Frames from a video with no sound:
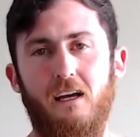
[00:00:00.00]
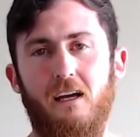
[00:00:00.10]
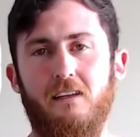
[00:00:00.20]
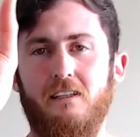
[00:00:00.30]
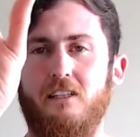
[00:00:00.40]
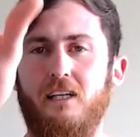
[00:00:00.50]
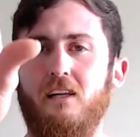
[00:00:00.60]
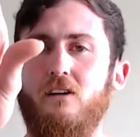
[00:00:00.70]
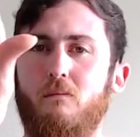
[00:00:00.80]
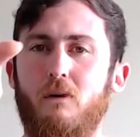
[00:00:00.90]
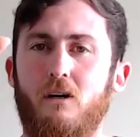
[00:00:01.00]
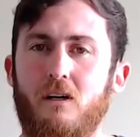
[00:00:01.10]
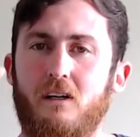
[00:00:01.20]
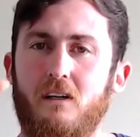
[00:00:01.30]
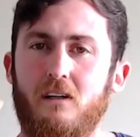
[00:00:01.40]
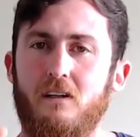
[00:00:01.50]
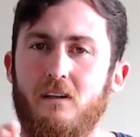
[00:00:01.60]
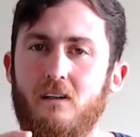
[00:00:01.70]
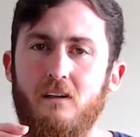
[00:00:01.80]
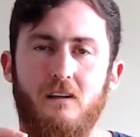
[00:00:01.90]
And there's a yellow book.
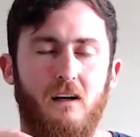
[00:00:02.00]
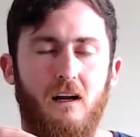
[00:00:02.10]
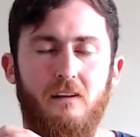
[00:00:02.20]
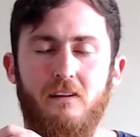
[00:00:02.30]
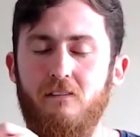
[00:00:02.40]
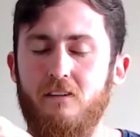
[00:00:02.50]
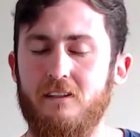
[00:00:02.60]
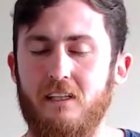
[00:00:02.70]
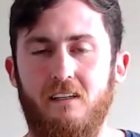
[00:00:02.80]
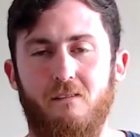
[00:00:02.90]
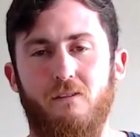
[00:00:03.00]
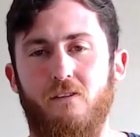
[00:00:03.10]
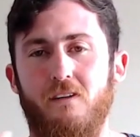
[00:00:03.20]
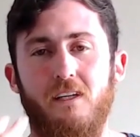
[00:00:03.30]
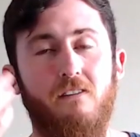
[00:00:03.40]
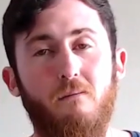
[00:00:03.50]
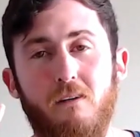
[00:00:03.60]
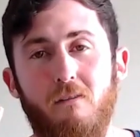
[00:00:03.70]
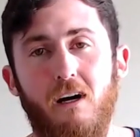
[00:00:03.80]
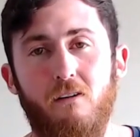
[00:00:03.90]
I'd never seen it before, never been
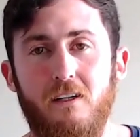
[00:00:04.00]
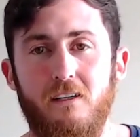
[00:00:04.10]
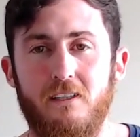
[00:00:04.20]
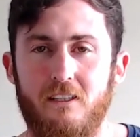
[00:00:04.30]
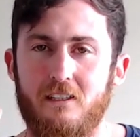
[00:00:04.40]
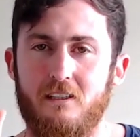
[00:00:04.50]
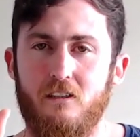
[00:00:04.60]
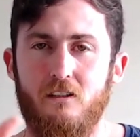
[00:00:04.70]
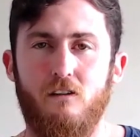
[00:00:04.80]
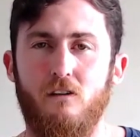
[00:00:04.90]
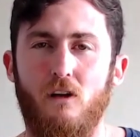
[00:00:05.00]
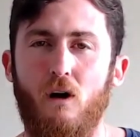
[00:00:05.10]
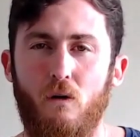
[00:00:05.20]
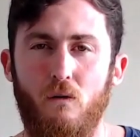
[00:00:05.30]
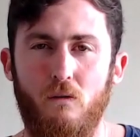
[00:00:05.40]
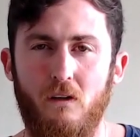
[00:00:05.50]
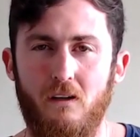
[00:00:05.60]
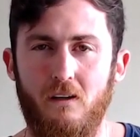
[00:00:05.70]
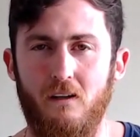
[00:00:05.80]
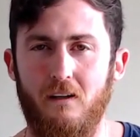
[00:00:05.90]
in my awareness, just glowed,
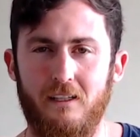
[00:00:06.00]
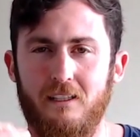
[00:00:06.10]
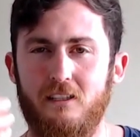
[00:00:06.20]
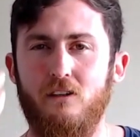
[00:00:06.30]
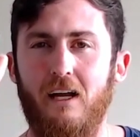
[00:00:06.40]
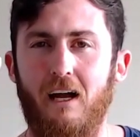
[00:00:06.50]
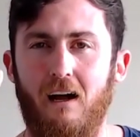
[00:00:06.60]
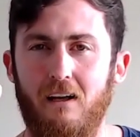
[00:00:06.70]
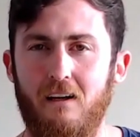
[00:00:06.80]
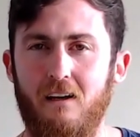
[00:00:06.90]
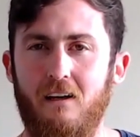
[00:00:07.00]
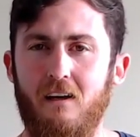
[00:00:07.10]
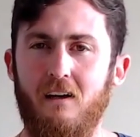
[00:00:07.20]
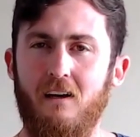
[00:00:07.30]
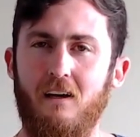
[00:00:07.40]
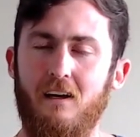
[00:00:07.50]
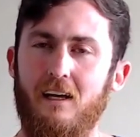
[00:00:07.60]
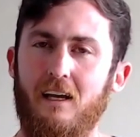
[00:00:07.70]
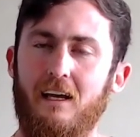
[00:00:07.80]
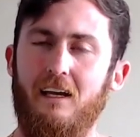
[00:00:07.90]
like stood out.
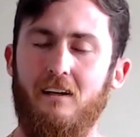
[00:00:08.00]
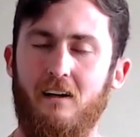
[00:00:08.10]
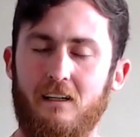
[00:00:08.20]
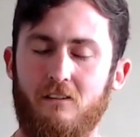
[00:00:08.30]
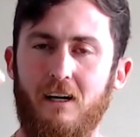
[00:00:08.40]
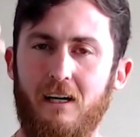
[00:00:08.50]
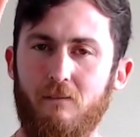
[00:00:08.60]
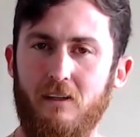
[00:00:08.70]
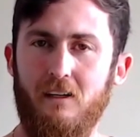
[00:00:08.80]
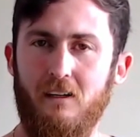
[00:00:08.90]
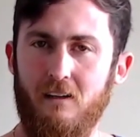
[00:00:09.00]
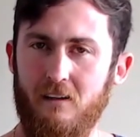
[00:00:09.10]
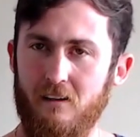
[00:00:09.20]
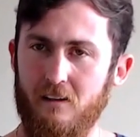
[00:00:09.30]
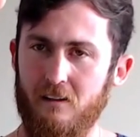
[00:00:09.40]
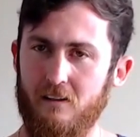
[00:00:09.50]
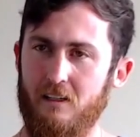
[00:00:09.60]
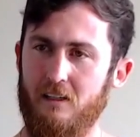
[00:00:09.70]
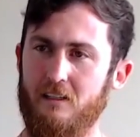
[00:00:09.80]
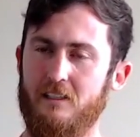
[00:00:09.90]
And I grabbed it,
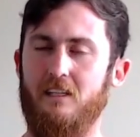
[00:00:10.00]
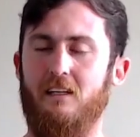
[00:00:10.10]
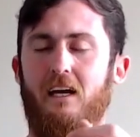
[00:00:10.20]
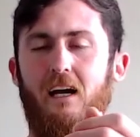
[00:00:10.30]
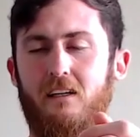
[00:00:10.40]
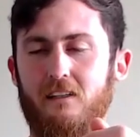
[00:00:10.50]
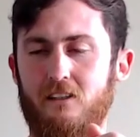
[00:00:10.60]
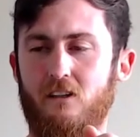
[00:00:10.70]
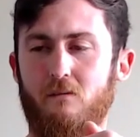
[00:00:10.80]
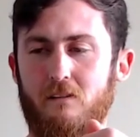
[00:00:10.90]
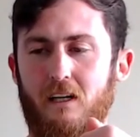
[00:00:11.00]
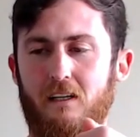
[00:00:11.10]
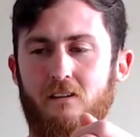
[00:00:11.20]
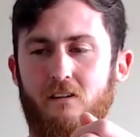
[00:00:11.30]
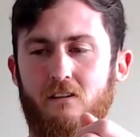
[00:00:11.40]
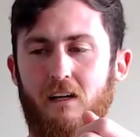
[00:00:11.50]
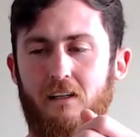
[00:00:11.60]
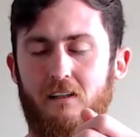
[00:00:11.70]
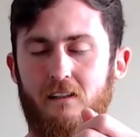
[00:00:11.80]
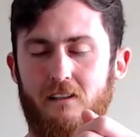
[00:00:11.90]
and it said, how to stop doubting your
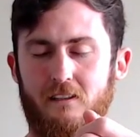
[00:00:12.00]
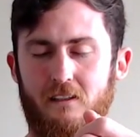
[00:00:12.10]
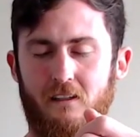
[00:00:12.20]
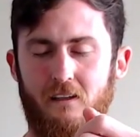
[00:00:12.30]
greatness.